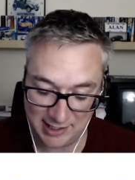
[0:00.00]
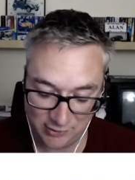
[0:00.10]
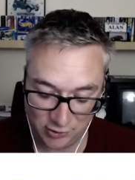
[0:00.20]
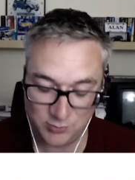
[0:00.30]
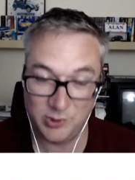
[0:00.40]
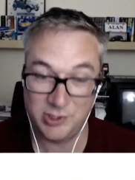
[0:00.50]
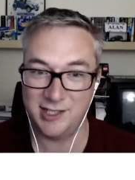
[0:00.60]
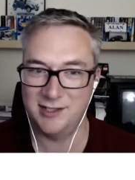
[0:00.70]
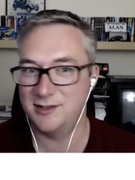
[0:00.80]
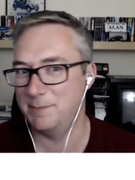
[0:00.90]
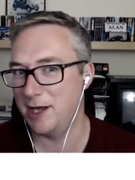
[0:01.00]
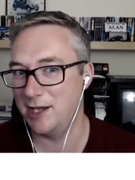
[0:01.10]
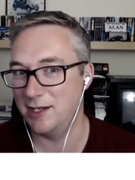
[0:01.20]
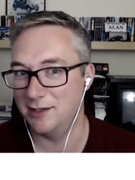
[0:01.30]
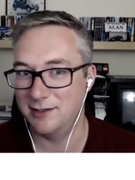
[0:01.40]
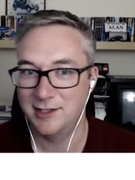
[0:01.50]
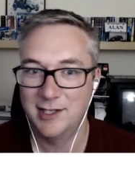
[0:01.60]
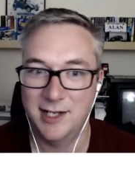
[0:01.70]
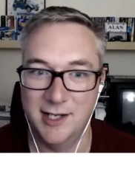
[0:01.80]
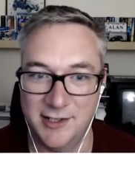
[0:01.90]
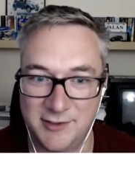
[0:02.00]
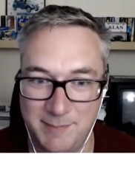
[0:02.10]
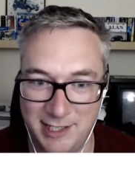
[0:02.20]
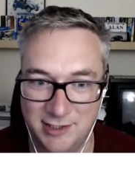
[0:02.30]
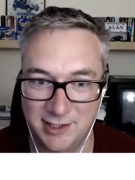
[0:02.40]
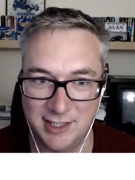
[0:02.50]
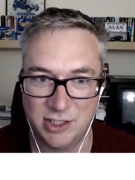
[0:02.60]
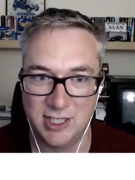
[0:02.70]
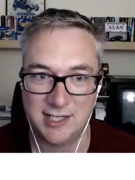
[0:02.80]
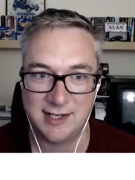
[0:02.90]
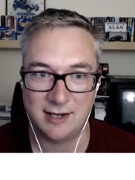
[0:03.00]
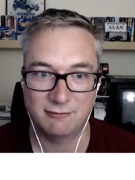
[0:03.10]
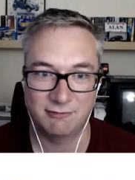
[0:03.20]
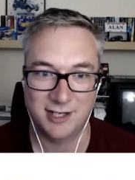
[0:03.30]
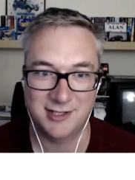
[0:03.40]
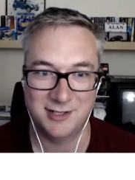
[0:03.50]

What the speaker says: Goodwood inspired special edition is out right at the